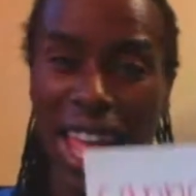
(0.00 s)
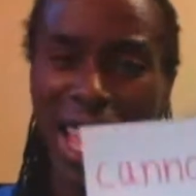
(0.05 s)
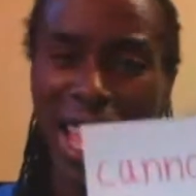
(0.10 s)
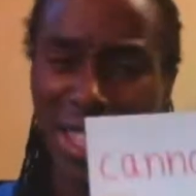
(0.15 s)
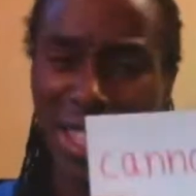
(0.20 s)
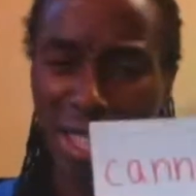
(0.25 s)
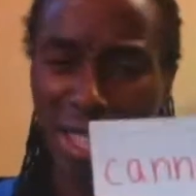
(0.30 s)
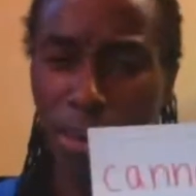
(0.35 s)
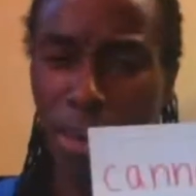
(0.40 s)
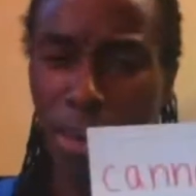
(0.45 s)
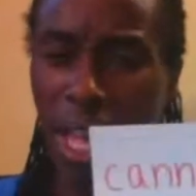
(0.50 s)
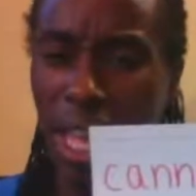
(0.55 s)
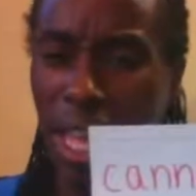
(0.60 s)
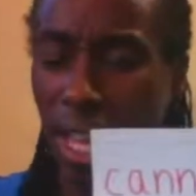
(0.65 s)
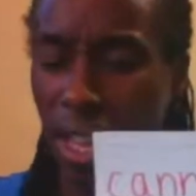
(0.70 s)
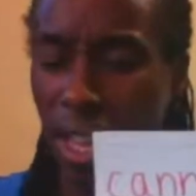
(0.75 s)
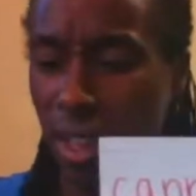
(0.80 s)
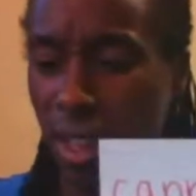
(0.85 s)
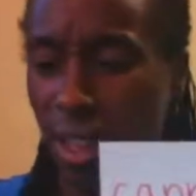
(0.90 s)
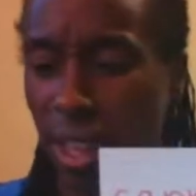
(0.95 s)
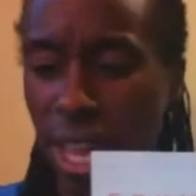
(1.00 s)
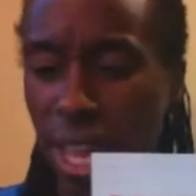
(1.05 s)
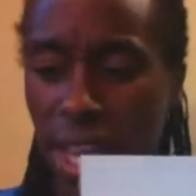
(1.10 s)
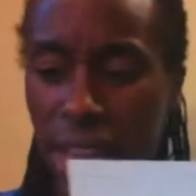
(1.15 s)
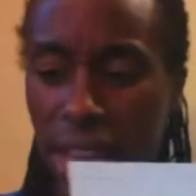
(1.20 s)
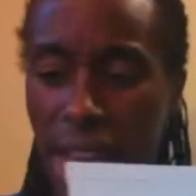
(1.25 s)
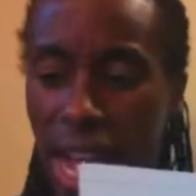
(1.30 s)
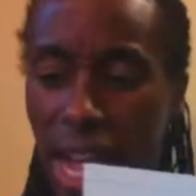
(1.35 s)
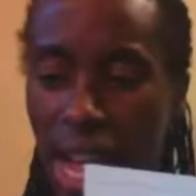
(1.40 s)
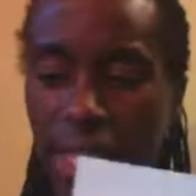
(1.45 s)
To make
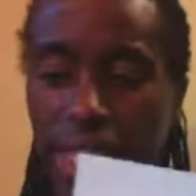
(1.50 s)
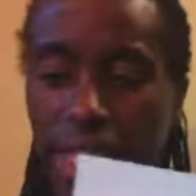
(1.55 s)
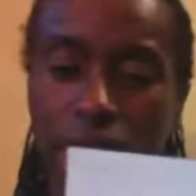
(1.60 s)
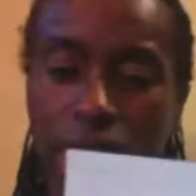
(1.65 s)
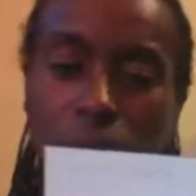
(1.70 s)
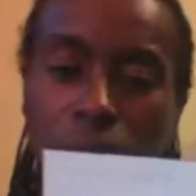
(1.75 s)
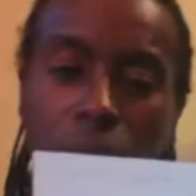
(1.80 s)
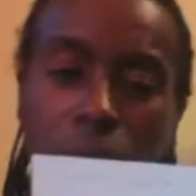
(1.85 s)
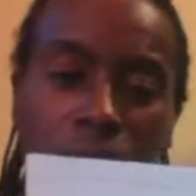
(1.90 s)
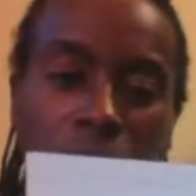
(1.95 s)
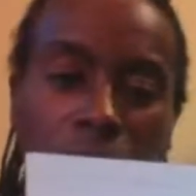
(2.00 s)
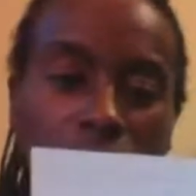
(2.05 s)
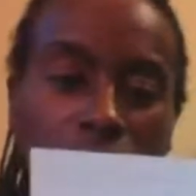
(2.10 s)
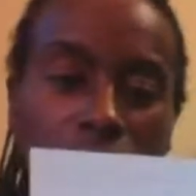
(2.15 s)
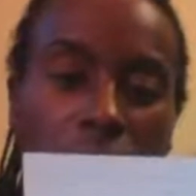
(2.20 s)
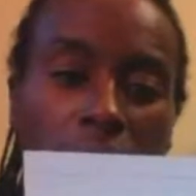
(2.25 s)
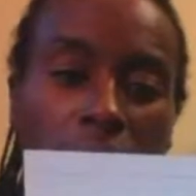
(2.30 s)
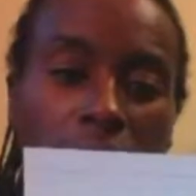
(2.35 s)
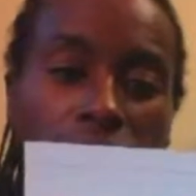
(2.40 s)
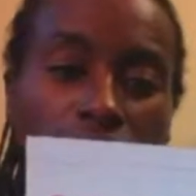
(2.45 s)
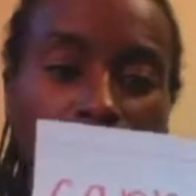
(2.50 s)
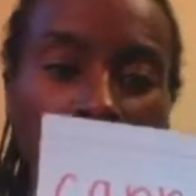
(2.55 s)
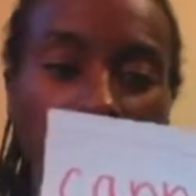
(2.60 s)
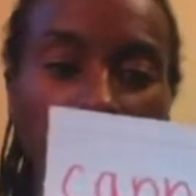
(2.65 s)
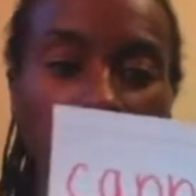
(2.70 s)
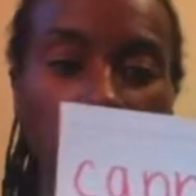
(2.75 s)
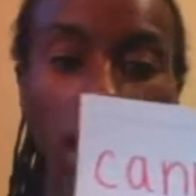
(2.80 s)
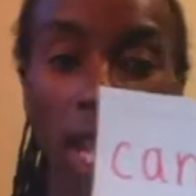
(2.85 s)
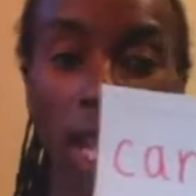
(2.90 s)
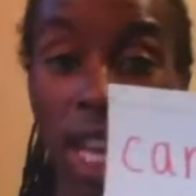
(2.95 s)
cannot into a
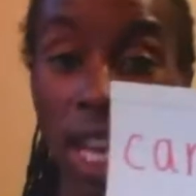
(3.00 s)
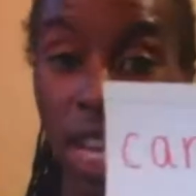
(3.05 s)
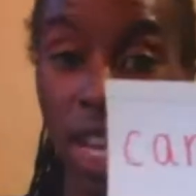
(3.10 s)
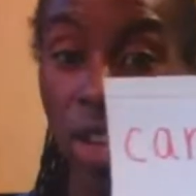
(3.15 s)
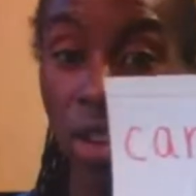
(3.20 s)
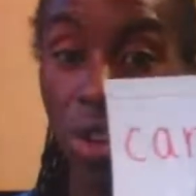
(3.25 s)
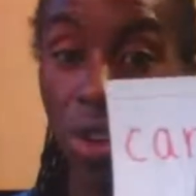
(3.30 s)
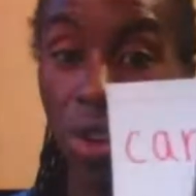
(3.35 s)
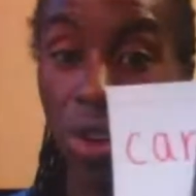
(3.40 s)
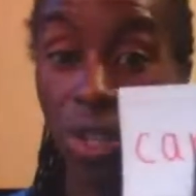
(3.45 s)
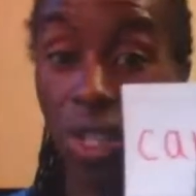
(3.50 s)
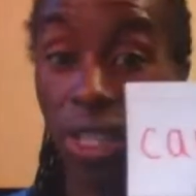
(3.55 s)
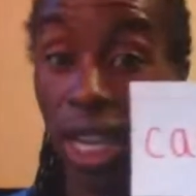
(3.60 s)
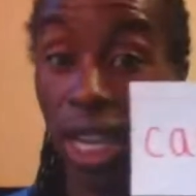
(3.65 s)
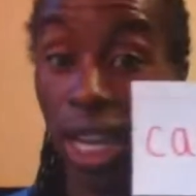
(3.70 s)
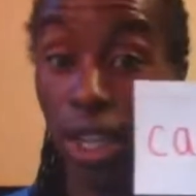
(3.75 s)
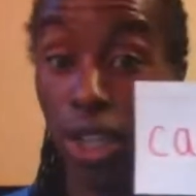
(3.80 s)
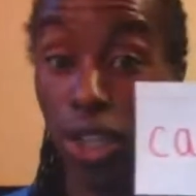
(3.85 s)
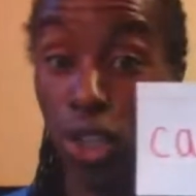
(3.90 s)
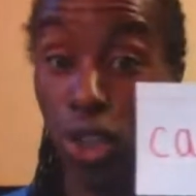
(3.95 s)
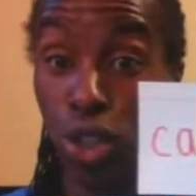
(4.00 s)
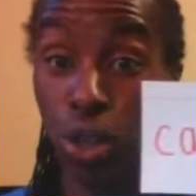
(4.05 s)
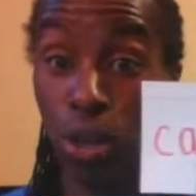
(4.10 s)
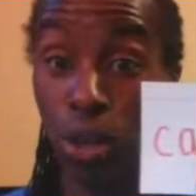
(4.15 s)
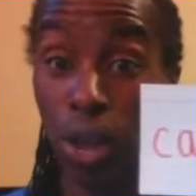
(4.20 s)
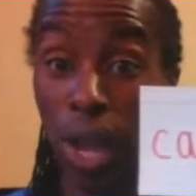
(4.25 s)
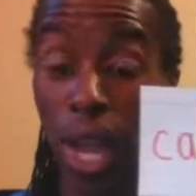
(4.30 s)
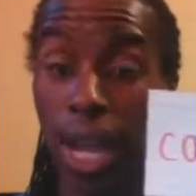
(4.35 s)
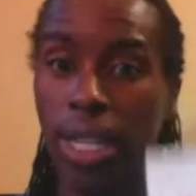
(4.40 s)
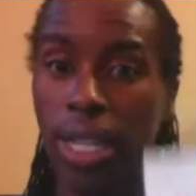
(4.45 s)
contraction, you notice it has 2
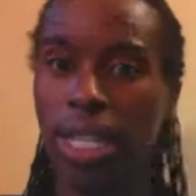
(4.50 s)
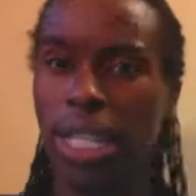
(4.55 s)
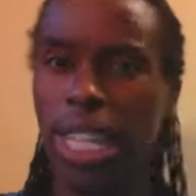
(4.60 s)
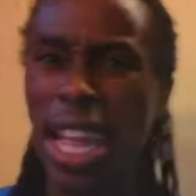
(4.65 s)
ends.